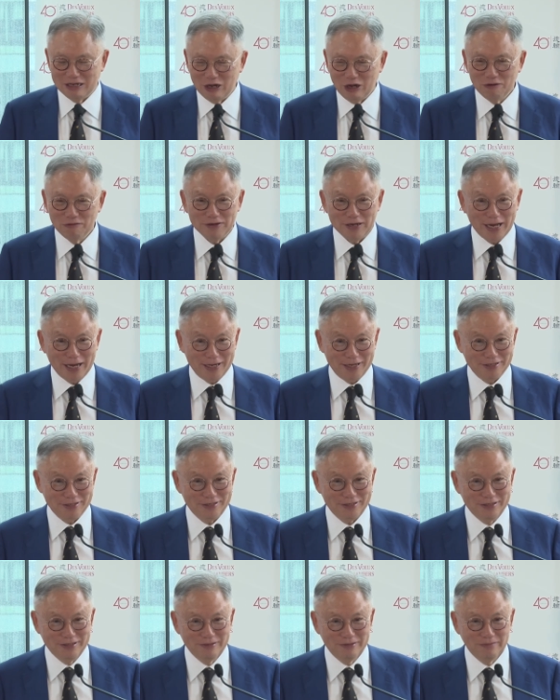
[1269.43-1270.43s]

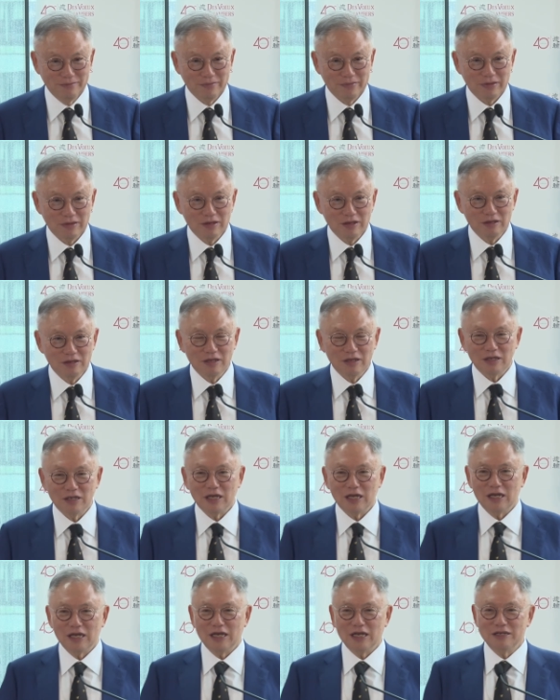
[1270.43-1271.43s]
overheads.
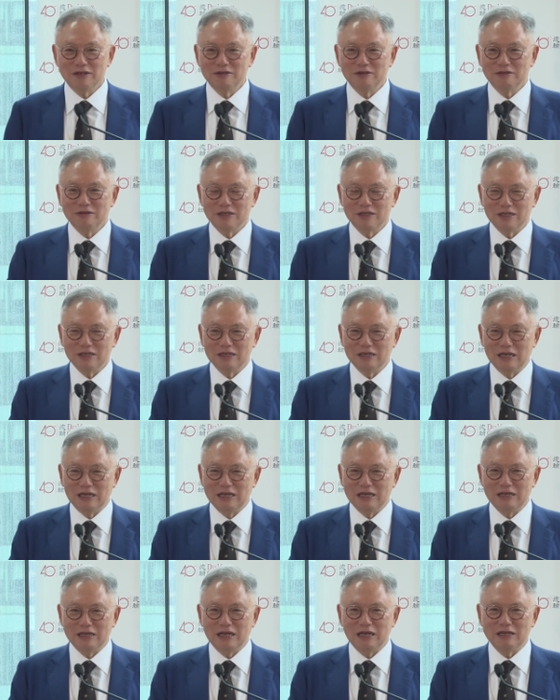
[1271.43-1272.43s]
And,
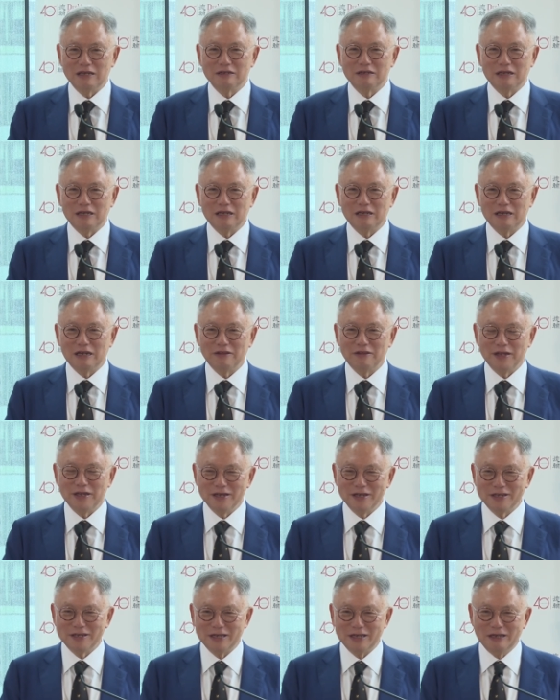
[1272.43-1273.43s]
and, and I
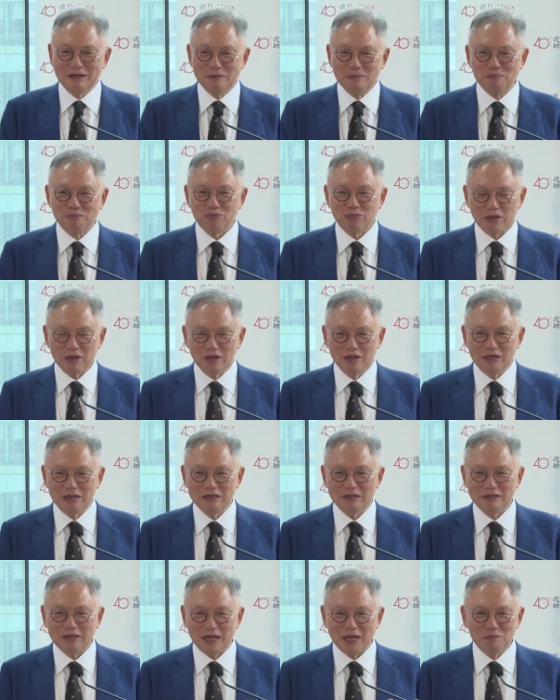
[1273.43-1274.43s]
think uh,
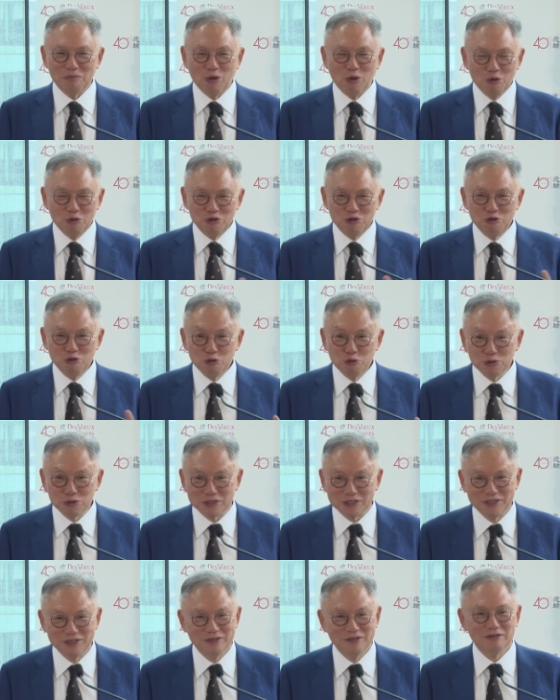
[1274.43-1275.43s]
they are more
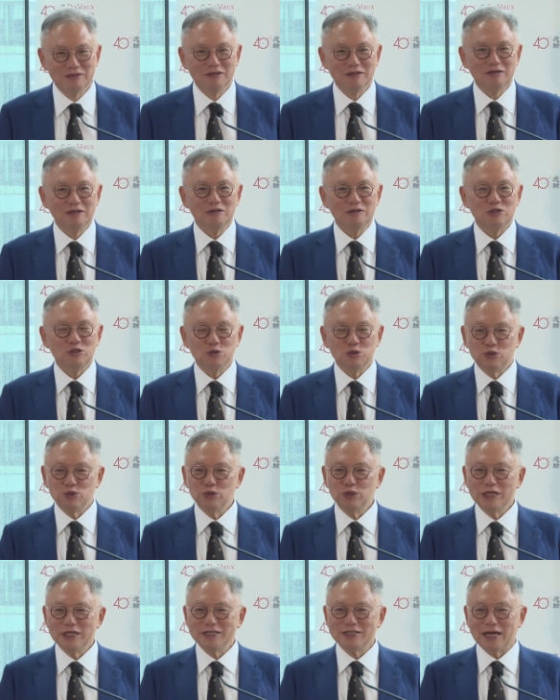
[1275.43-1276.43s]
used to
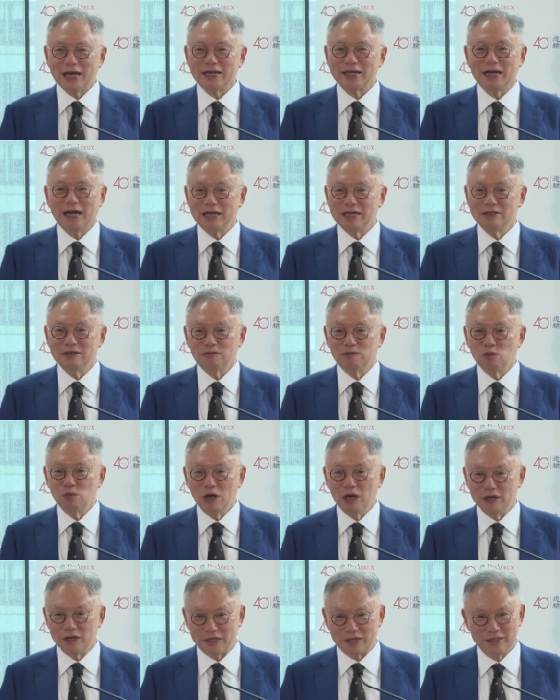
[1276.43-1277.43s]
doing that kind of
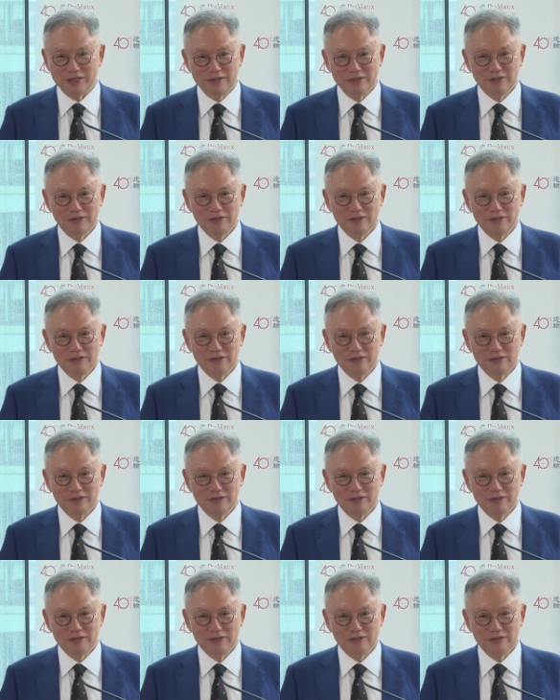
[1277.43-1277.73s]
work.